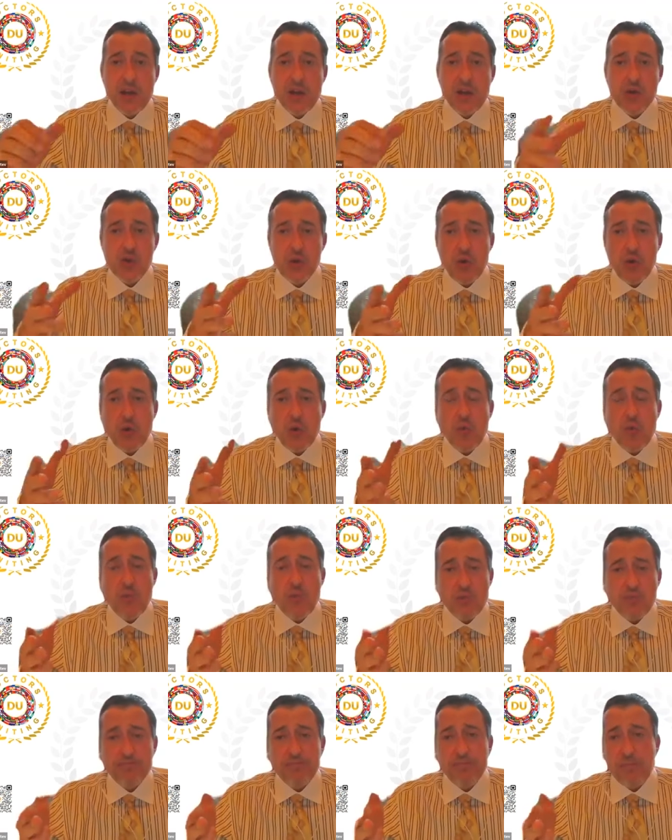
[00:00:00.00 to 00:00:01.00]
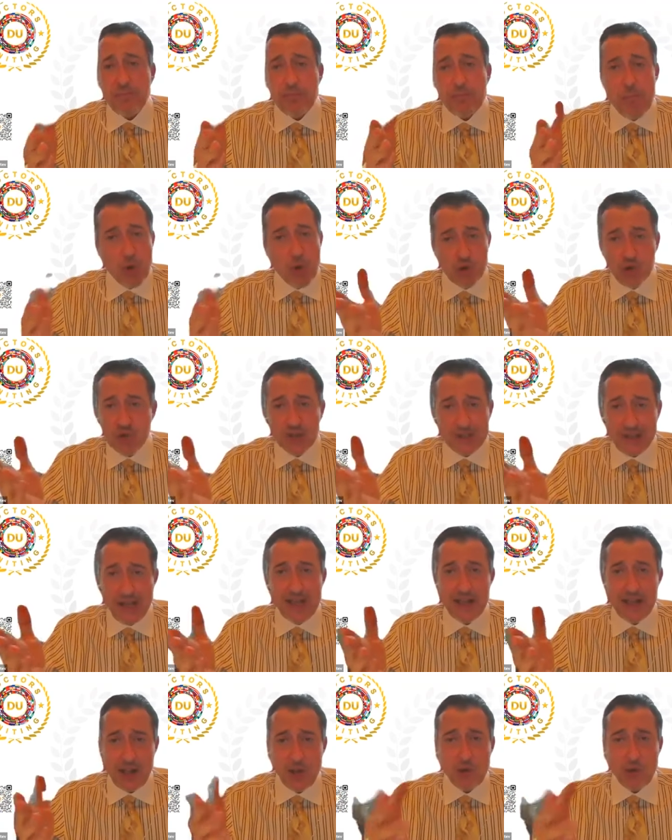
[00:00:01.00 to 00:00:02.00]
So most
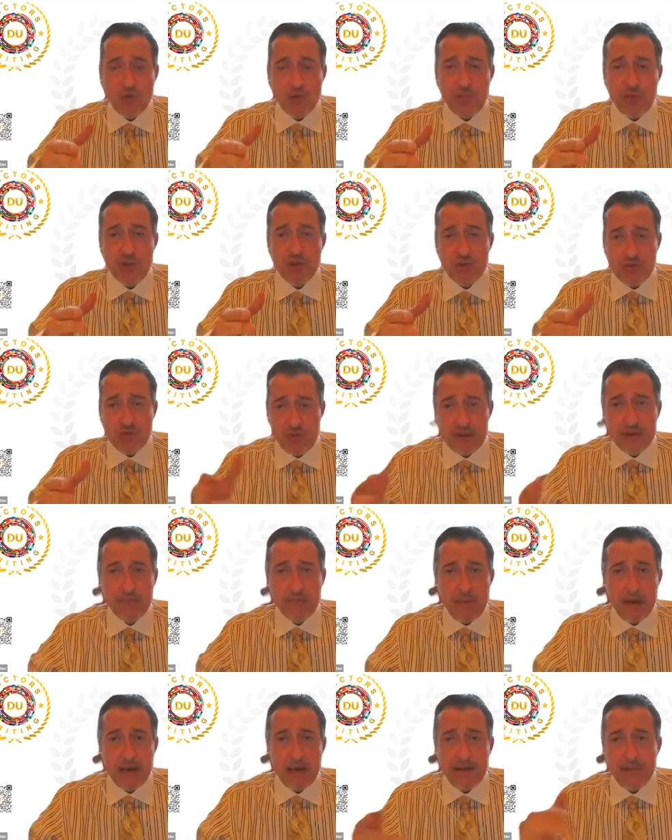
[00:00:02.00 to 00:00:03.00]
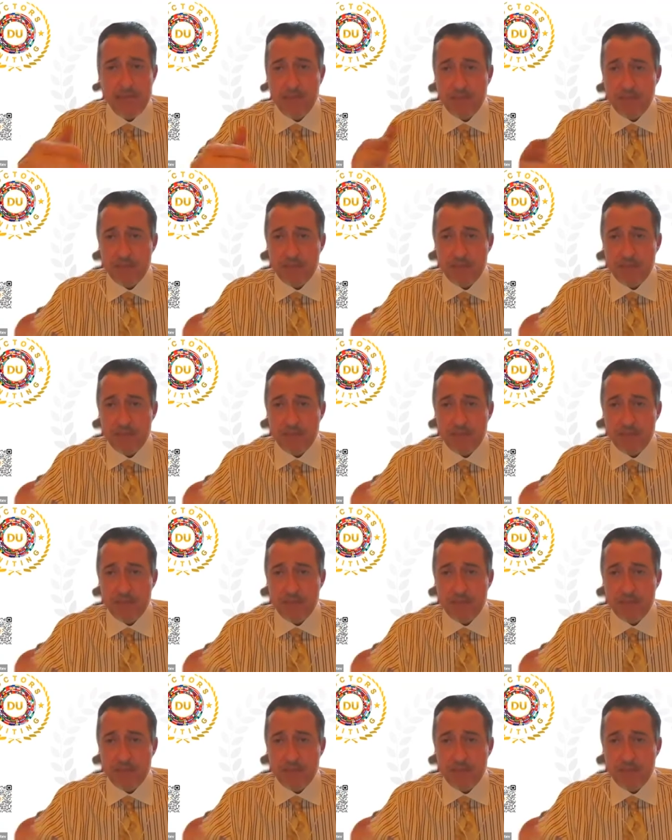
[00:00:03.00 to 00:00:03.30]
likely you will be treated by